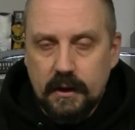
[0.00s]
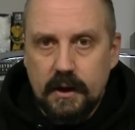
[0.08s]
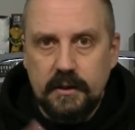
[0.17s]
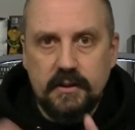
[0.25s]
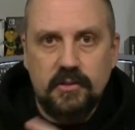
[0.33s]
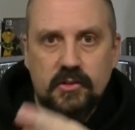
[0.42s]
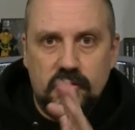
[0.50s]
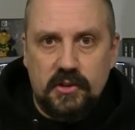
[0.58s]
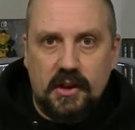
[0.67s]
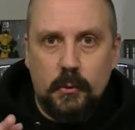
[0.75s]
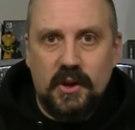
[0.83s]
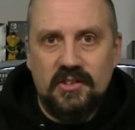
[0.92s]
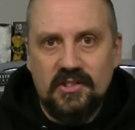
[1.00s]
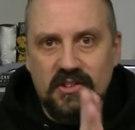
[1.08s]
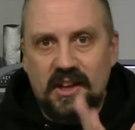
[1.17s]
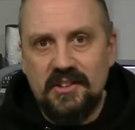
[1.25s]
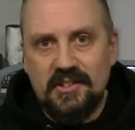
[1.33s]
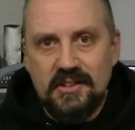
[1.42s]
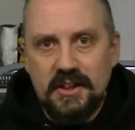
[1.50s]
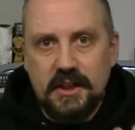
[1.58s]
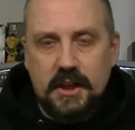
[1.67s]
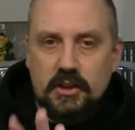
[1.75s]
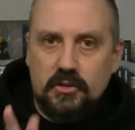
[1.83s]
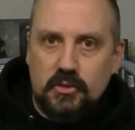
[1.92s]
And this segues
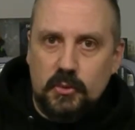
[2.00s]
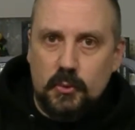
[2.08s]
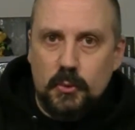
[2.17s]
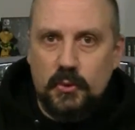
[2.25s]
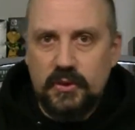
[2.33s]
nicely into